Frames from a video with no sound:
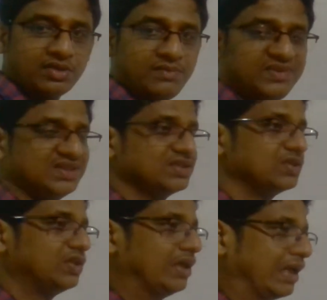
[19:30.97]
which is
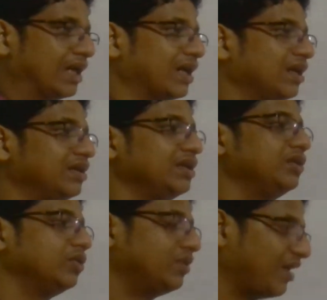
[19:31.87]
now current
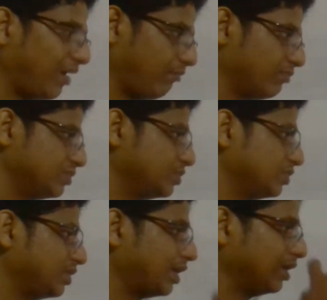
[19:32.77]
into time. So
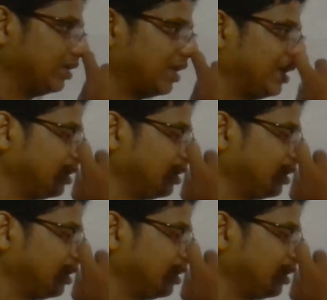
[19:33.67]
that